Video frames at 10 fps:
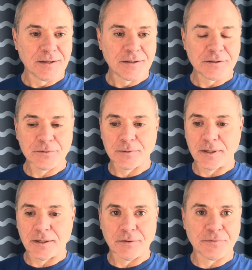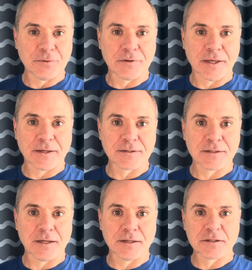to a few things, and
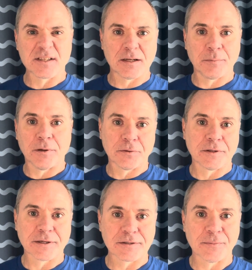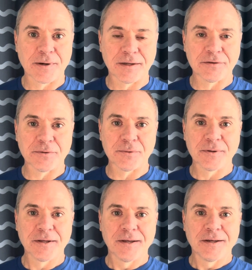then just a couple other things I wanted to
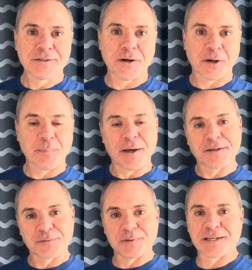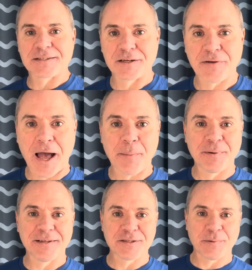talk about, some things that have
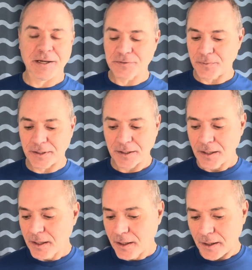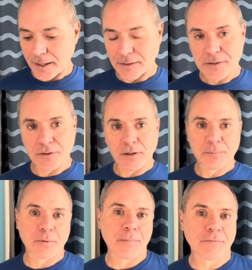happened this past week. All right, so let me
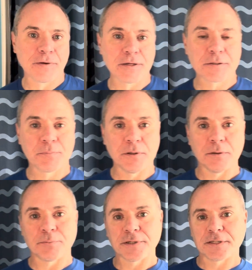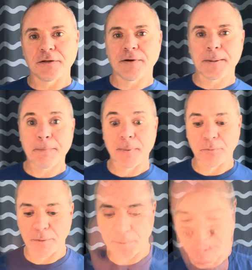wet my face, put a little pre-shave on. I'll be
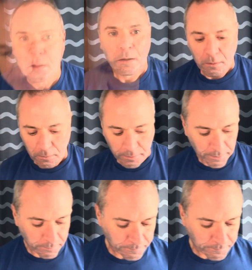right back. All right.